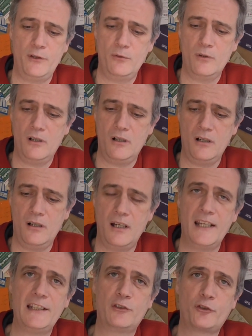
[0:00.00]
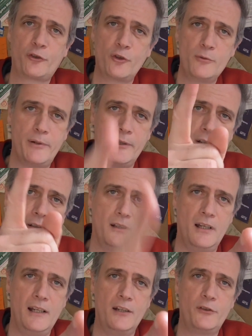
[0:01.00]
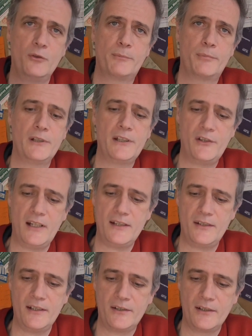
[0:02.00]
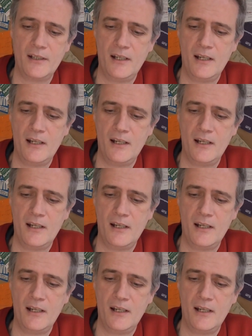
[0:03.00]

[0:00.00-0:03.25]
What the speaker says: You are a trooper and I do appreciate it.